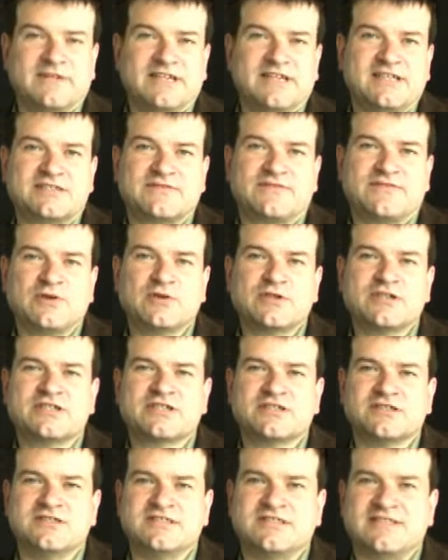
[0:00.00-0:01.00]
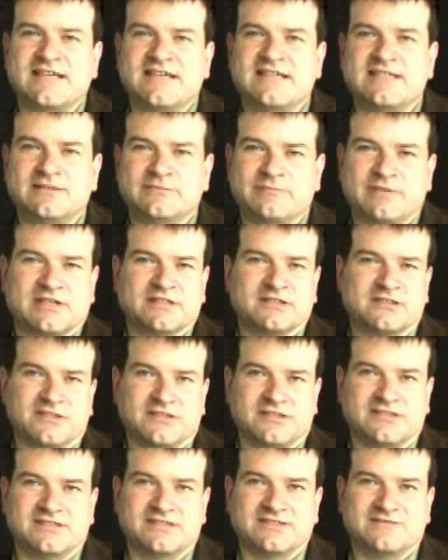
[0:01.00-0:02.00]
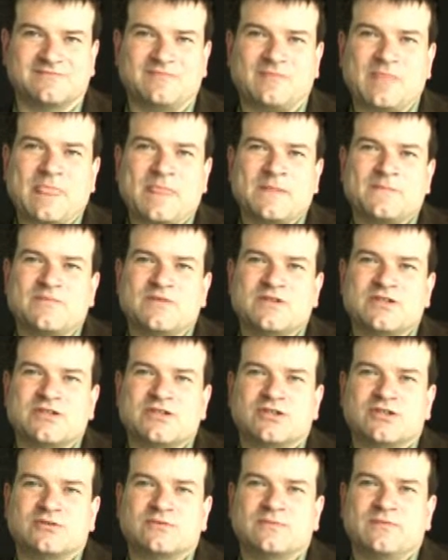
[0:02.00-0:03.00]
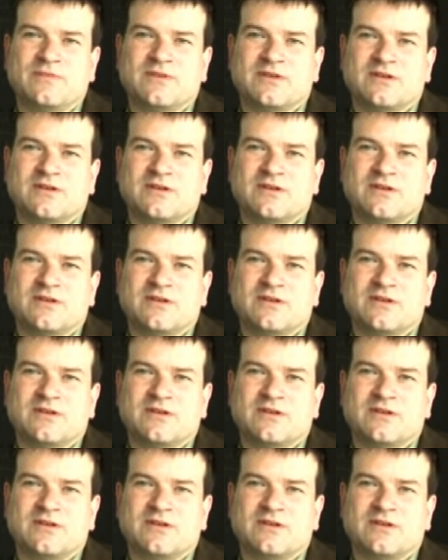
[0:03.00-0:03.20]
It's focused on data parallelism. So